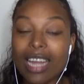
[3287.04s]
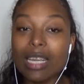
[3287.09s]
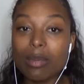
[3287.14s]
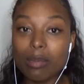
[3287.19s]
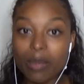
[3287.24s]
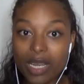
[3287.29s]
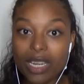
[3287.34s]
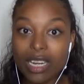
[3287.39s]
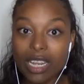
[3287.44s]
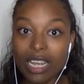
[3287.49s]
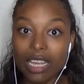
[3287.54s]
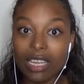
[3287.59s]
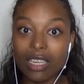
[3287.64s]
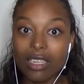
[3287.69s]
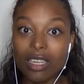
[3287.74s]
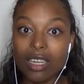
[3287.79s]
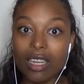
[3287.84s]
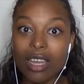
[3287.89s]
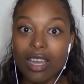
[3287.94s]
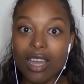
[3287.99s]
any
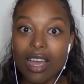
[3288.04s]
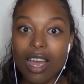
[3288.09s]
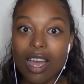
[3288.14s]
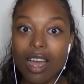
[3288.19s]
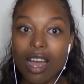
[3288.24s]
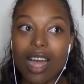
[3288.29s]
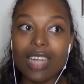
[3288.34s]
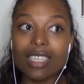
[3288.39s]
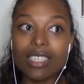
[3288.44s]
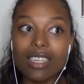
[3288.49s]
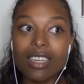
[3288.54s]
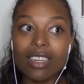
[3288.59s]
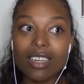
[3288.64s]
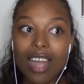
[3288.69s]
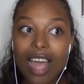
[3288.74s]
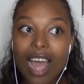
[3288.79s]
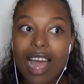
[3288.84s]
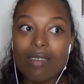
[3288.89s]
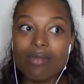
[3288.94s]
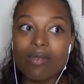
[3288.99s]
money. I
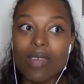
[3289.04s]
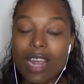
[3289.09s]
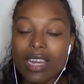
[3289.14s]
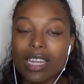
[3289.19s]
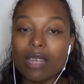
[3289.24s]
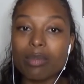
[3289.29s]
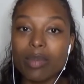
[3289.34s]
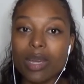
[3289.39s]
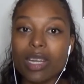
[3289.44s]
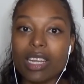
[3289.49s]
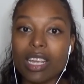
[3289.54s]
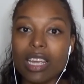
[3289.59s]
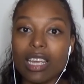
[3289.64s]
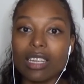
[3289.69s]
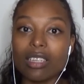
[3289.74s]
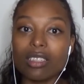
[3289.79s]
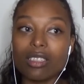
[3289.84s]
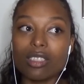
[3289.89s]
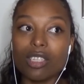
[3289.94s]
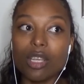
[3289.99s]
didn't have any
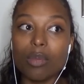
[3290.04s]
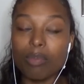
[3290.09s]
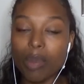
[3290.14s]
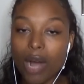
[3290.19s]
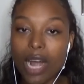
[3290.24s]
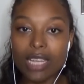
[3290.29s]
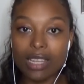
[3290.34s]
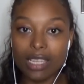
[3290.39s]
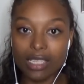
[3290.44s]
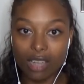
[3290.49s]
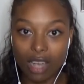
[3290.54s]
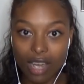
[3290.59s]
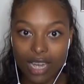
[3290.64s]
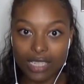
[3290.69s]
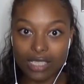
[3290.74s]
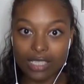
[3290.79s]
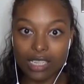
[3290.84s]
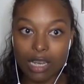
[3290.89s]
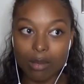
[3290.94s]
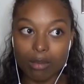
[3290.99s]
money to buy this
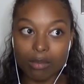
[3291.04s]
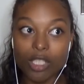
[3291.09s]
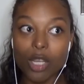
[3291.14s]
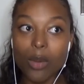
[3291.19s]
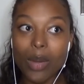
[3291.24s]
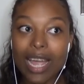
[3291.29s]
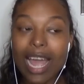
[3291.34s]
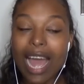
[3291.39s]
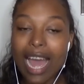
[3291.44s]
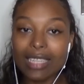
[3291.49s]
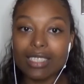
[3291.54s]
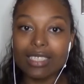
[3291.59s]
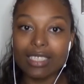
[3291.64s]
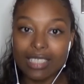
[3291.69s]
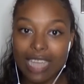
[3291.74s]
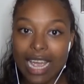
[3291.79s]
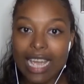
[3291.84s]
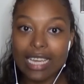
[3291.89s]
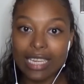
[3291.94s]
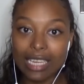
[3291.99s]
item, so I had
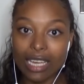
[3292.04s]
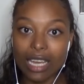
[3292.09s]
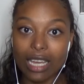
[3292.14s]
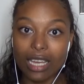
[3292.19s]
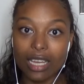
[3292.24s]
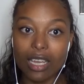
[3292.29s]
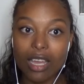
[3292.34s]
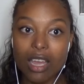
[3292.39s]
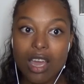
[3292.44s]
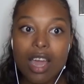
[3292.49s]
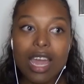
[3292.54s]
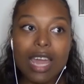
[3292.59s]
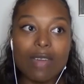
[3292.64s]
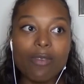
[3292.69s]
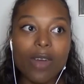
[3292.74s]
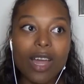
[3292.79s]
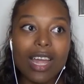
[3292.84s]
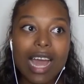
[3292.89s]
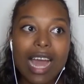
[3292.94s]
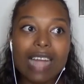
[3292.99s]
to take it.
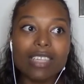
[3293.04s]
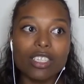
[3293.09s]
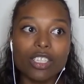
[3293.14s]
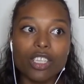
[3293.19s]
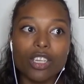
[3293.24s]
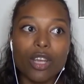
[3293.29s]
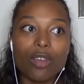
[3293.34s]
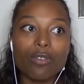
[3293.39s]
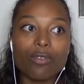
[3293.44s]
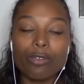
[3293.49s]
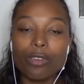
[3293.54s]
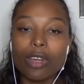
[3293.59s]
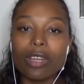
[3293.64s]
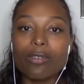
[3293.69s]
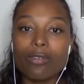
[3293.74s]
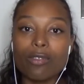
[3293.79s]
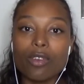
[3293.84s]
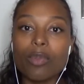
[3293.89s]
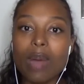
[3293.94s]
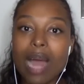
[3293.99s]
If I had,
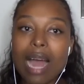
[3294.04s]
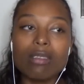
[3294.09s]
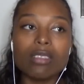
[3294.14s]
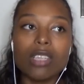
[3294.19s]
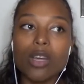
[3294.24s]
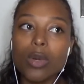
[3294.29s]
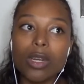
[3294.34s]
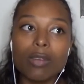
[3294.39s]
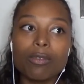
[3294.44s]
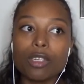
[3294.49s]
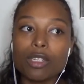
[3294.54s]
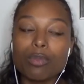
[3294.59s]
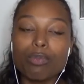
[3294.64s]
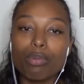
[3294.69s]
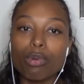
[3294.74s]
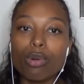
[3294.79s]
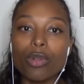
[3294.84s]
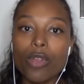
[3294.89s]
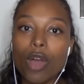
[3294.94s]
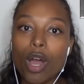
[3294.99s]
£3-4, I would have
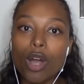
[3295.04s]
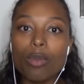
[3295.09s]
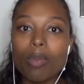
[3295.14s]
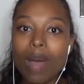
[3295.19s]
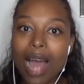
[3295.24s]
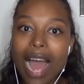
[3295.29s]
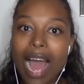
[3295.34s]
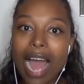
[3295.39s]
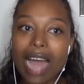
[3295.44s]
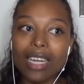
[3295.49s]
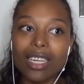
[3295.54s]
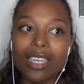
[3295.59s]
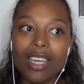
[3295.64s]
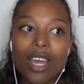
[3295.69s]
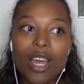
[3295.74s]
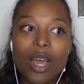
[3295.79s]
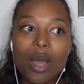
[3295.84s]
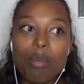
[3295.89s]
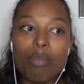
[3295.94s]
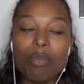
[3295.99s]
just brought the whole
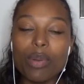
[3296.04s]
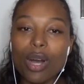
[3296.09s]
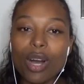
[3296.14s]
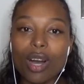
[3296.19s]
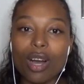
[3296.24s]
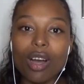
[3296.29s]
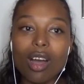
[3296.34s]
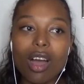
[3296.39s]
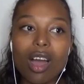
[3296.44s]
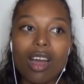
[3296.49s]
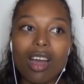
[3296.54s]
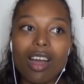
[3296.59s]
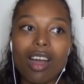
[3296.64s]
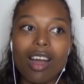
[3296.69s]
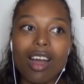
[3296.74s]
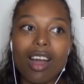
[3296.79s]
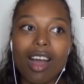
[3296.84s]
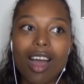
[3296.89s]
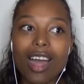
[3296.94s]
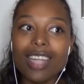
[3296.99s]
pack. But
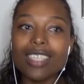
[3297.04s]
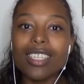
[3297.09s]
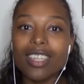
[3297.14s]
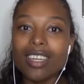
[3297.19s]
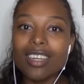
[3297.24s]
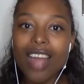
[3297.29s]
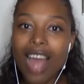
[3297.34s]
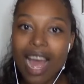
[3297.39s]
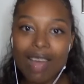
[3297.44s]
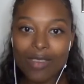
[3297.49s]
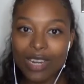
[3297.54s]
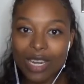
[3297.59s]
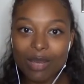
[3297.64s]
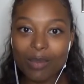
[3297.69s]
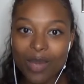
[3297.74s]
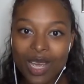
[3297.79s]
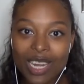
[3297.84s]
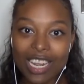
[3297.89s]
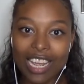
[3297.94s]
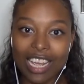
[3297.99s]
I didn't have
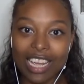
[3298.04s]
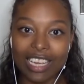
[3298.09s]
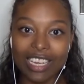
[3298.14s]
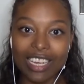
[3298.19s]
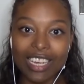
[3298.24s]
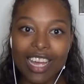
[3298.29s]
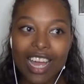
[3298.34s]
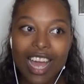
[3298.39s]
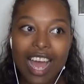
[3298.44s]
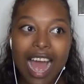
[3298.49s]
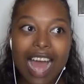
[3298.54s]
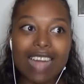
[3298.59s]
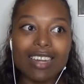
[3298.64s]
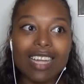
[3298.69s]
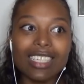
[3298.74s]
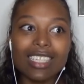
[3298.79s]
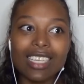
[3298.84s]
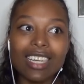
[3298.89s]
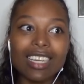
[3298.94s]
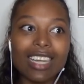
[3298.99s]
any money,
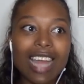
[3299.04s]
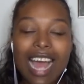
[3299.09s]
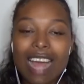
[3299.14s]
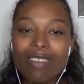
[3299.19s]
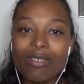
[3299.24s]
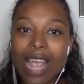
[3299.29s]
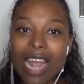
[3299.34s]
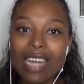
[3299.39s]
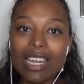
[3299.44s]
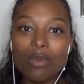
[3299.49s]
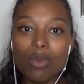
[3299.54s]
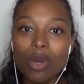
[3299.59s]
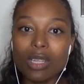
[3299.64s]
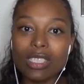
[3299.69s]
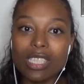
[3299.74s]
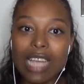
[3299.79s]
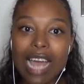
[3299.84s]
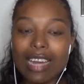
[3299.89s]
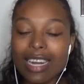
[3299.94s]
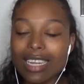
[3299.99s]
and I didn't have
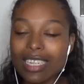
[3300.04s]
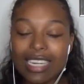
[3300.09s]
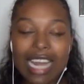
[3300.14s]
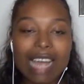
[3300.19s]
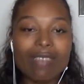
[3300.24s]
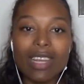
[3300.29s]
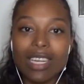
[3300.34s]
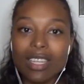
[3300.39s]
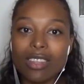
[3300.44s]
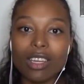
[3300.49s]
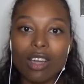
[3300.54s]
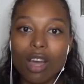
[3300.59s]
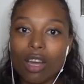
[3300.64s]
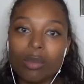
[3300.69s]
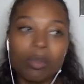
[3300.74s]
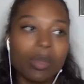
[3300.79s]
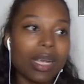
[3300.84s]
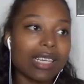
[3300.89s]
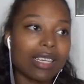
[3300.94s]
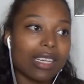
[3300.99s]
anyone and I didn't have
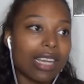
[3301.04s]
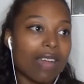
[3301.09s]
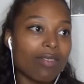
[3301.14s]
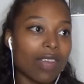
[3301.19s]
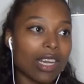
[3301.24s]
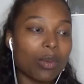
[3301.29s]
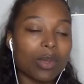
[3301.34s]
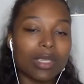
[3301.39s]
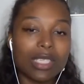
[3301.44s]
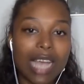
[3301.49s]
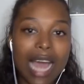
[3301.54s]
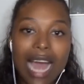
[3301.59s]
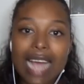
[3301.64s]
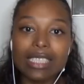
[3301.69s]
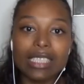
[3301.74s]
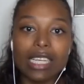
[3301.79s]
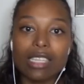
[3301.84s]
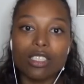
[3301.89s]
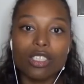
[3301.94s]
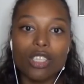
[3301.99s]
anything on me. I didn't have anyone
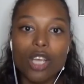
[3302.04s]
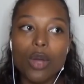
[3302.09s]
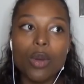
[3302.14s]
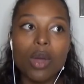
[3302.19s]
to ask. And